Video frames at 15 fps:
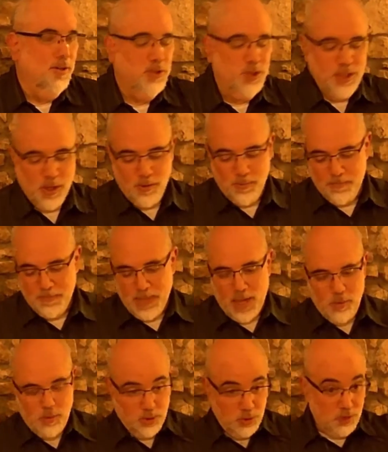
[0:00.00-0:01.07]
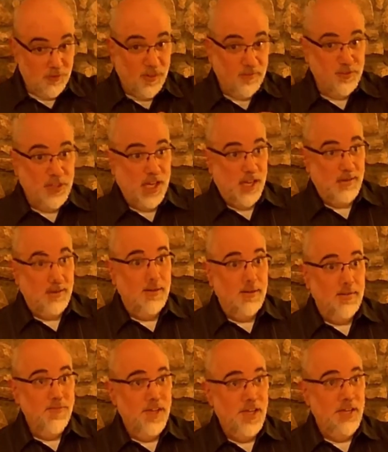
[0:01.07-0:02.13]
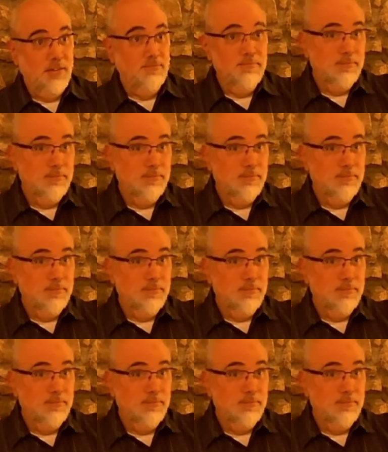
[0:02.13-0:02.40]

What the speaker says: So, which was 15 feet